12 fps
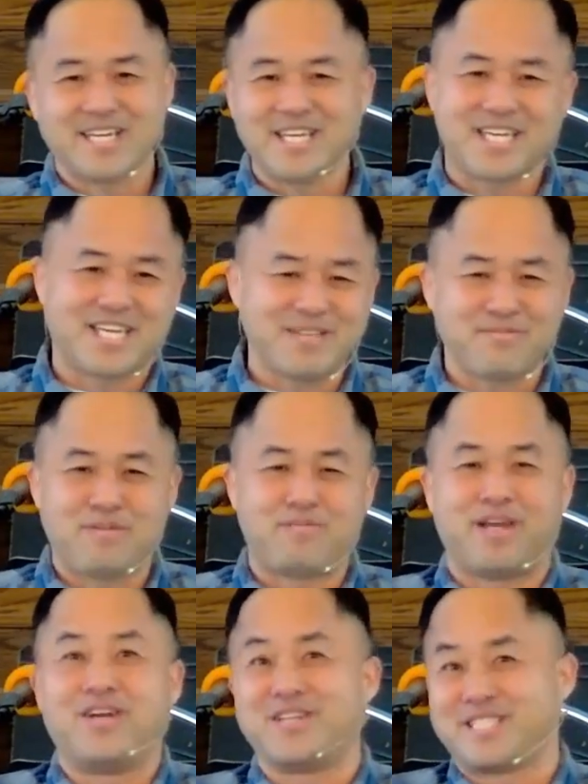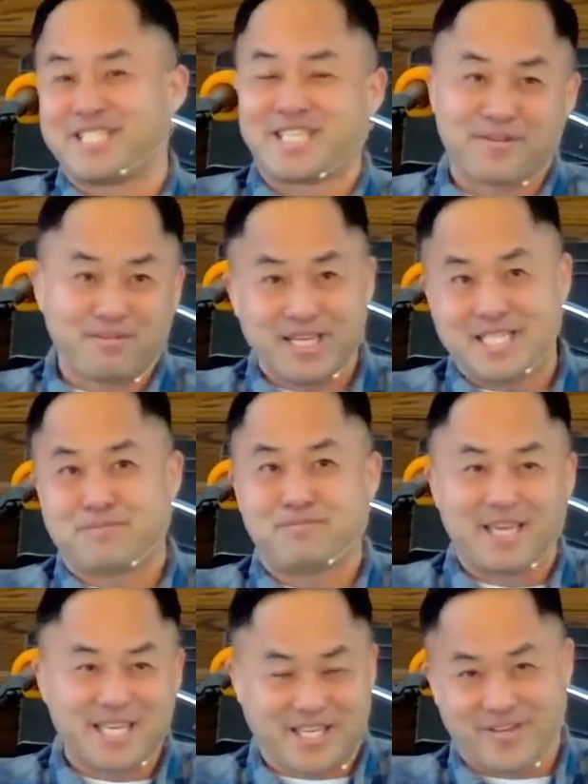I'm going to get my parents to say, I'm going to
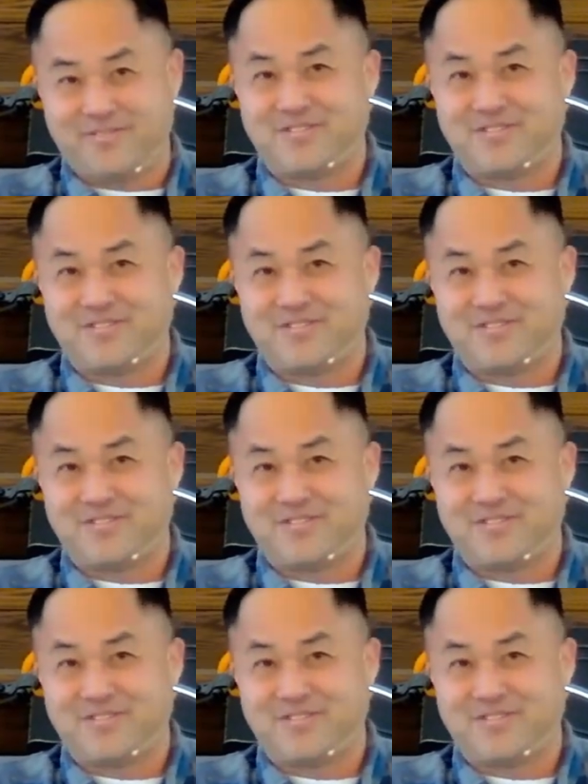spank you